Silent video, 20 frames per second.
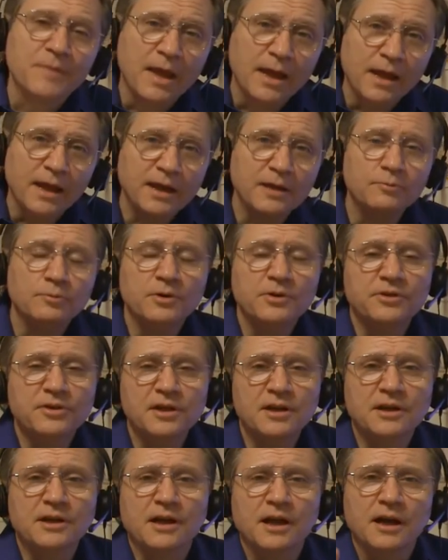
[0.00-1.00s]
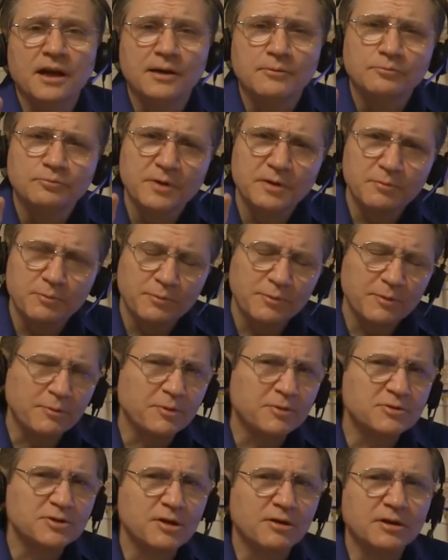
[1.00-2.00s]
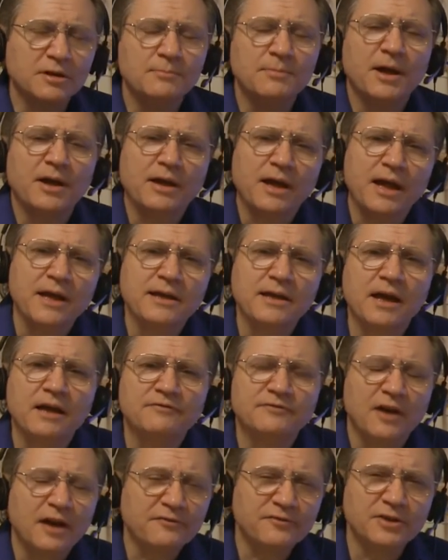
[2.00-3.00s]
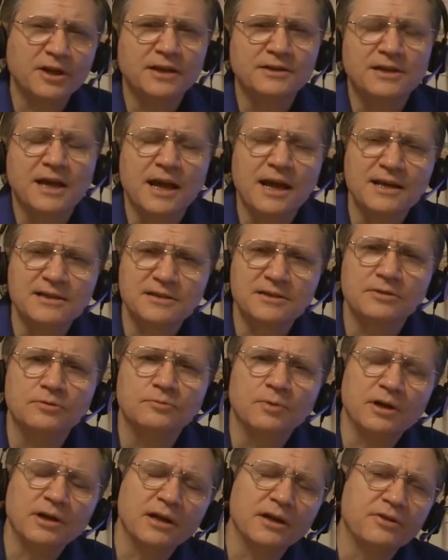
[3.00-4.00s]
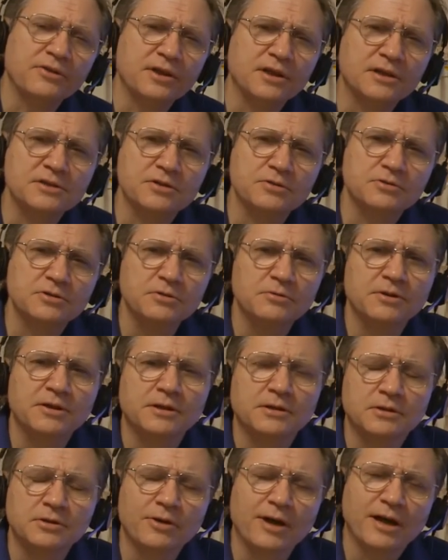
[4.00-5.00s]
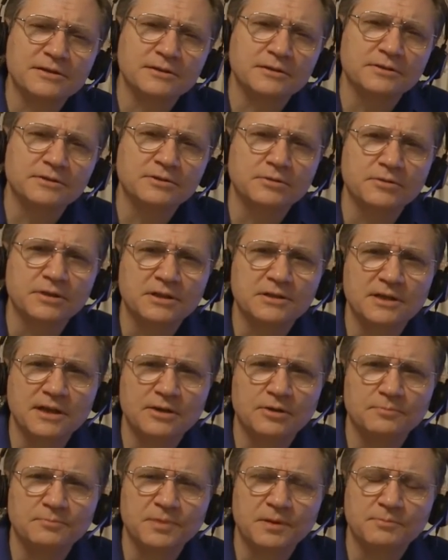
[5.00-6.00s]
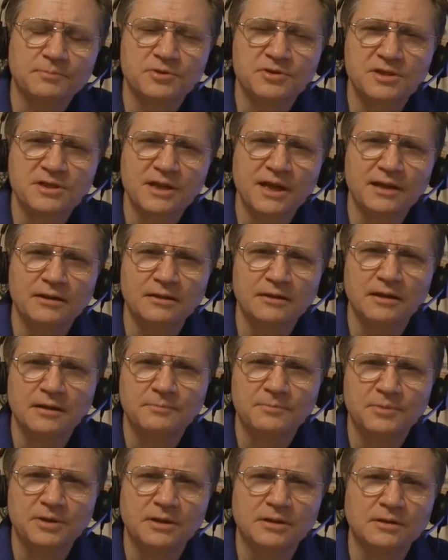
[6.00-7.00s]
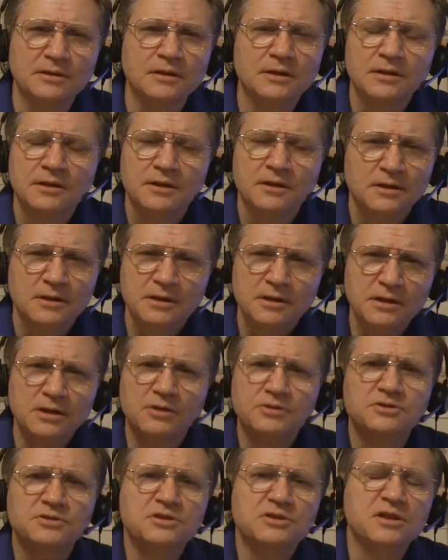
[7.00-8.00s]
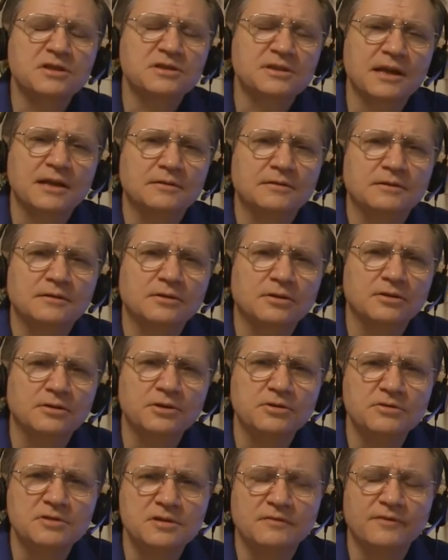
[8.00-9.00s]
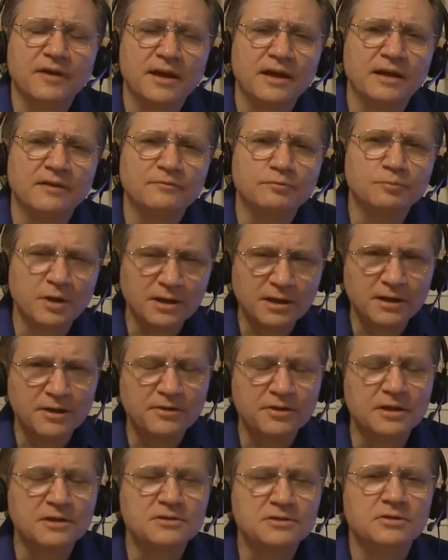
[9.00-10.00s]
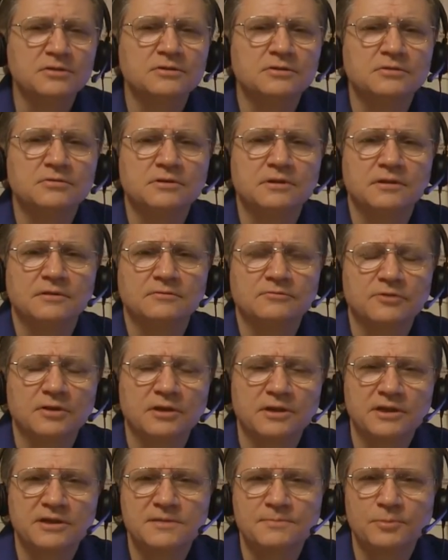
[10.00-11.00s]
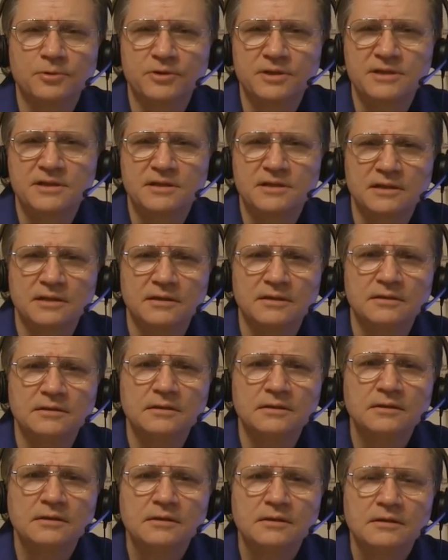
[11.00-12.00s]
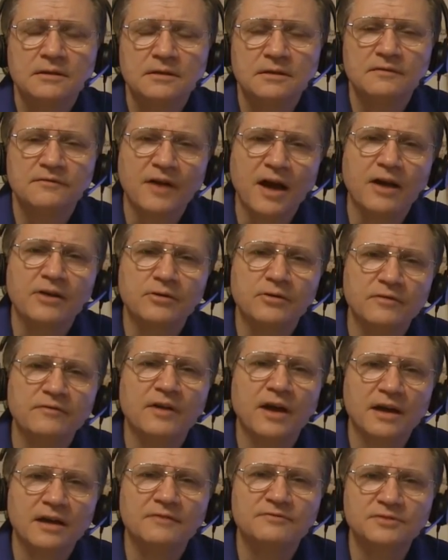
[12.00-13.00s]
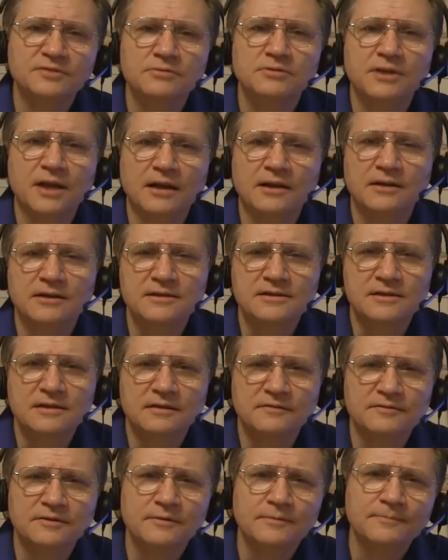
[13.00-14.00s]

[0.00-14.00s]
Hey, one thing when we were talking about AF, I forgot to ask you what kind of things you're actually doing to help people scale up and to just get good use of AF. What kind of things are you doing that really exploits the value of AF doing that kind of stuff?